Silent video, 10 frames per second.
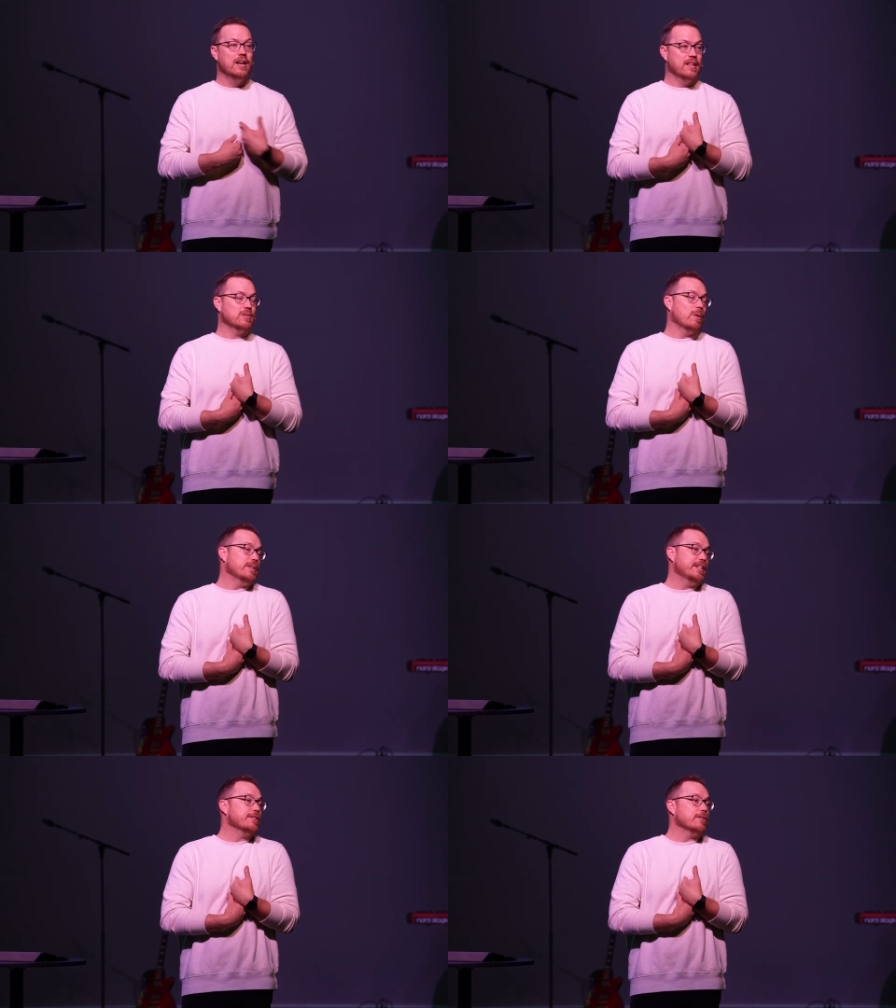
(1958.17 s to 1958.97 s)
That's why we
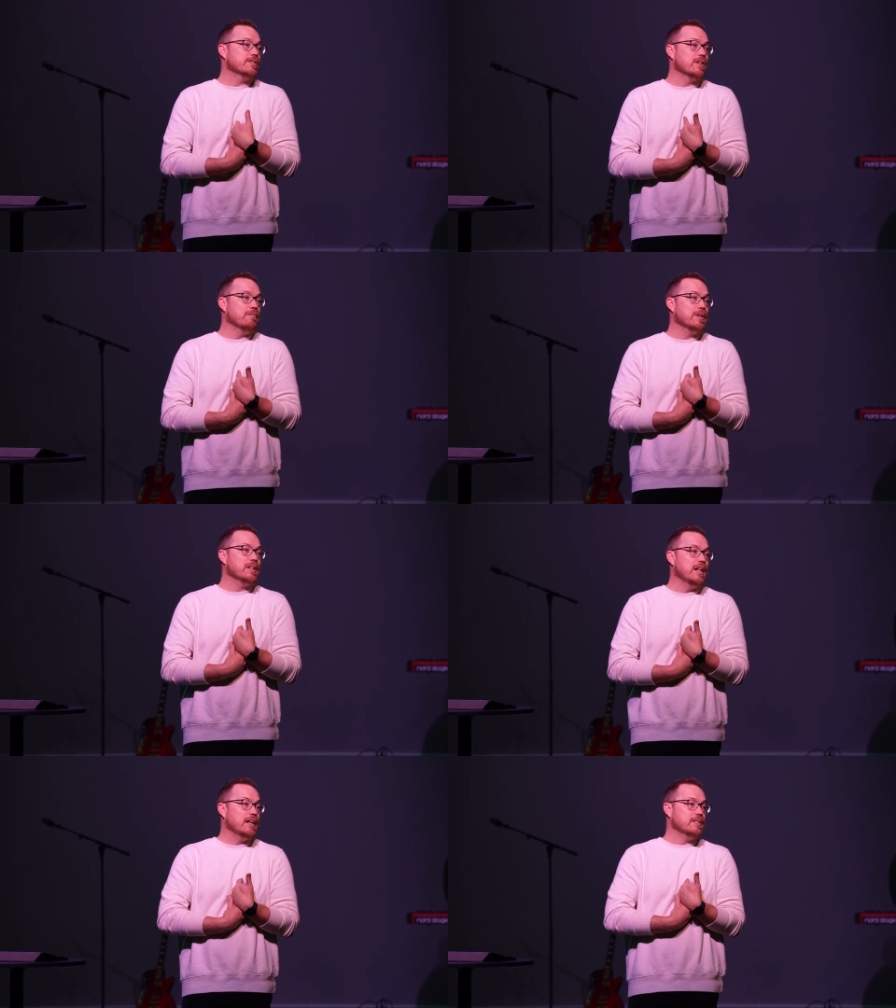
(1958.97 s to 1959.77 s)
teach our discovery
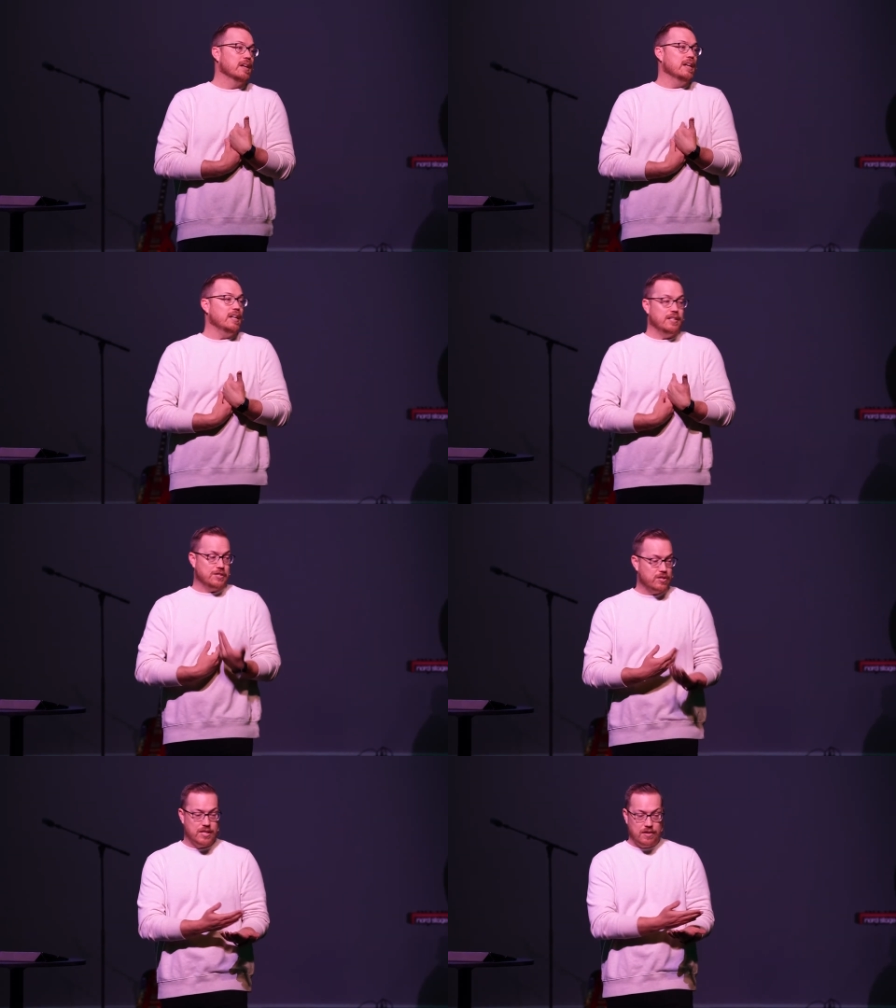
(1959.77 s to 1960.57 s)
class is
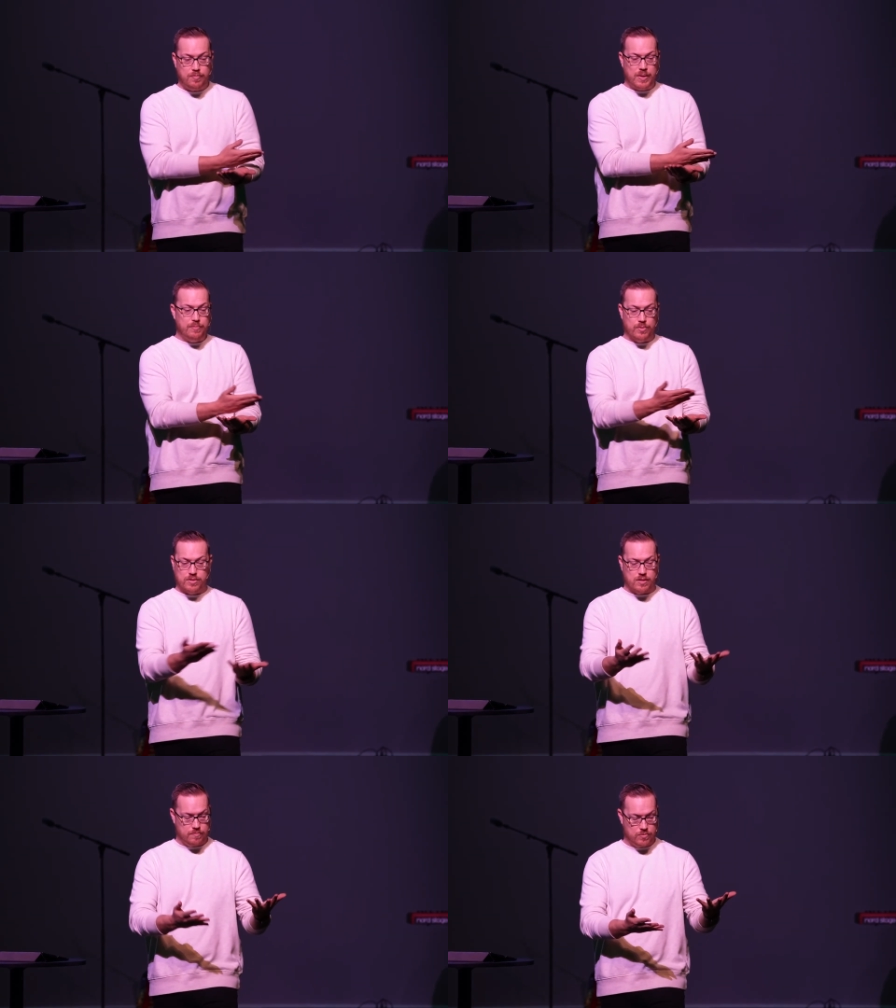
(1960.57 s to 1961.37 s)
just give people
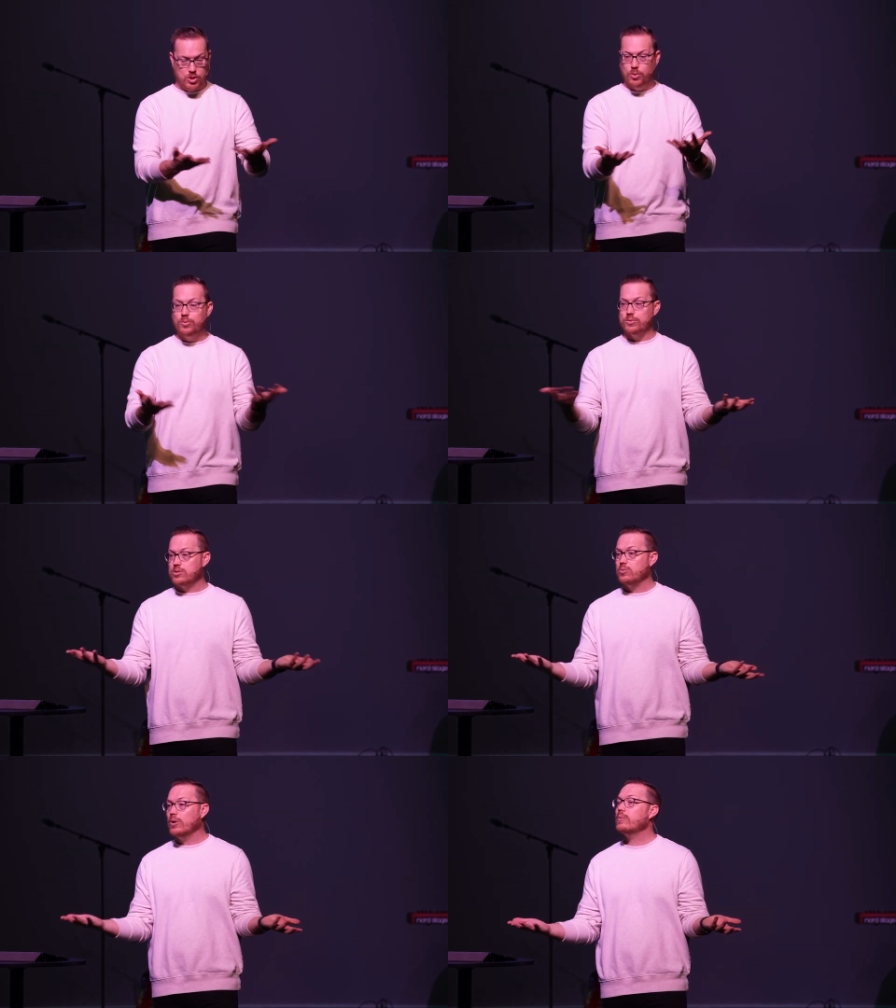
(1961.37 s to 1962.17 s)
some tools
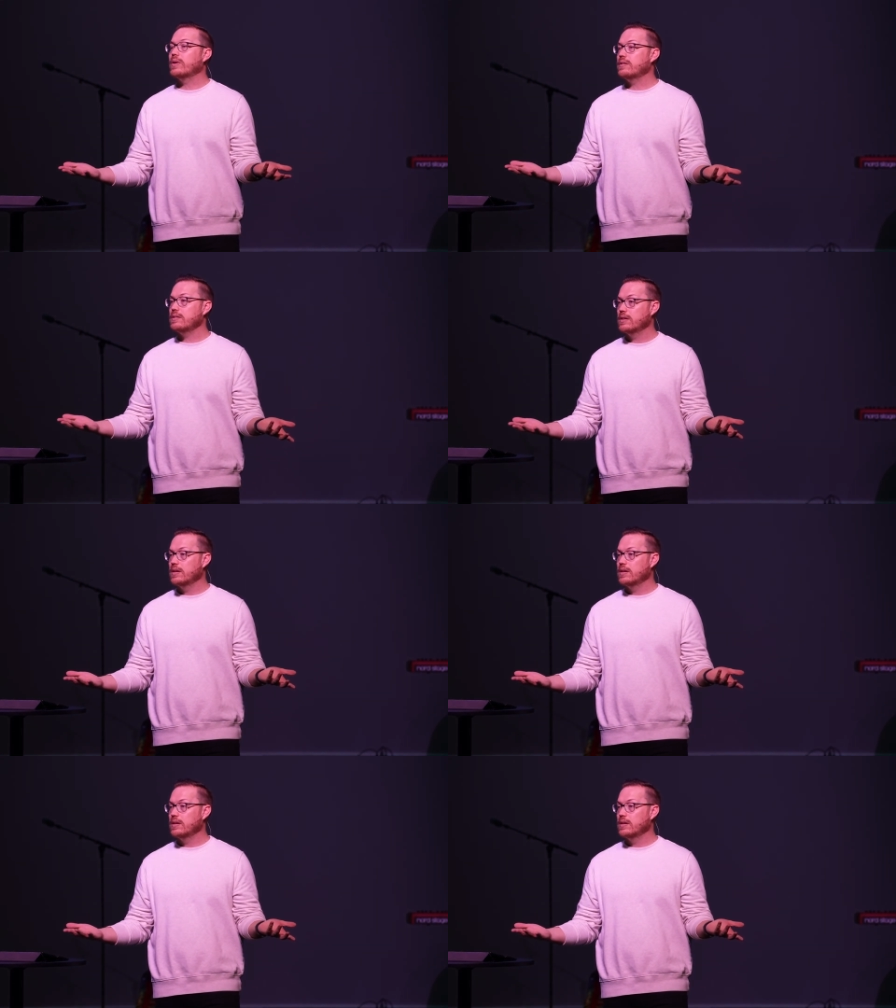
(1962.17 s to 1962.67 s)
to work with